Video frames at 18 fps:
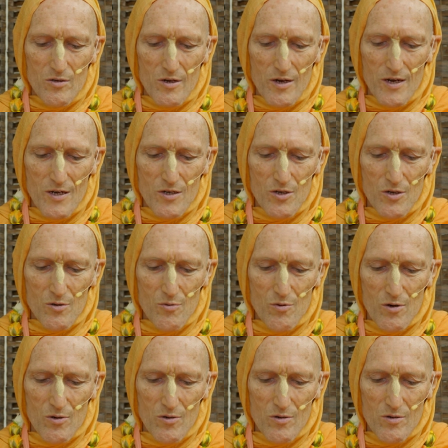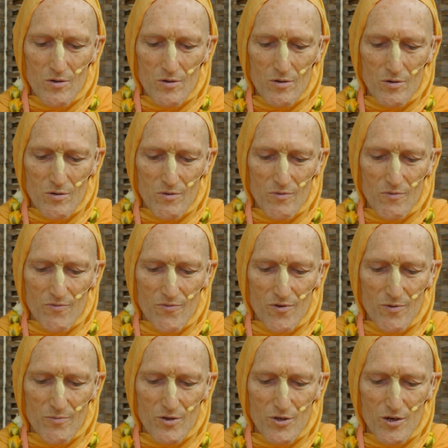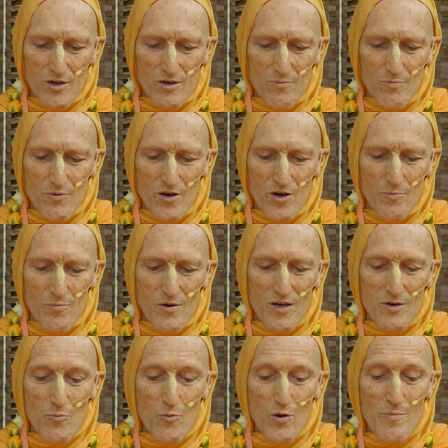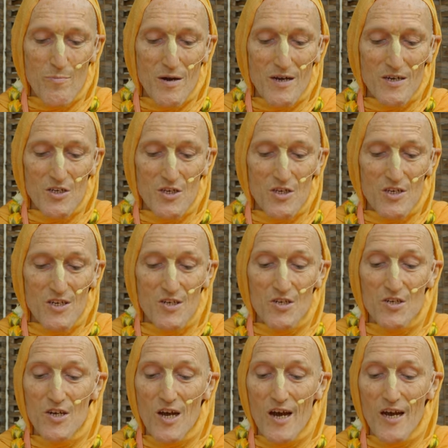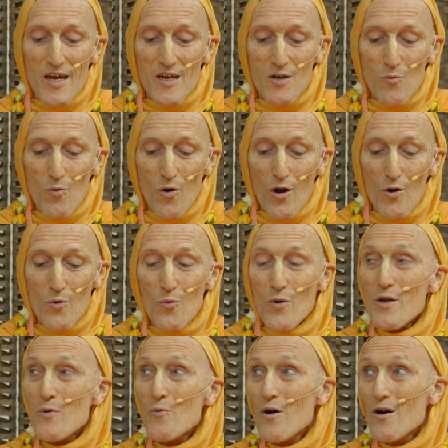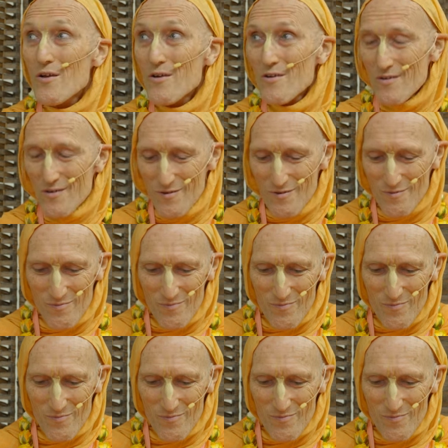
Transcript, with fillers: Here's a quote from Srila Prabhupada We must decide what we want.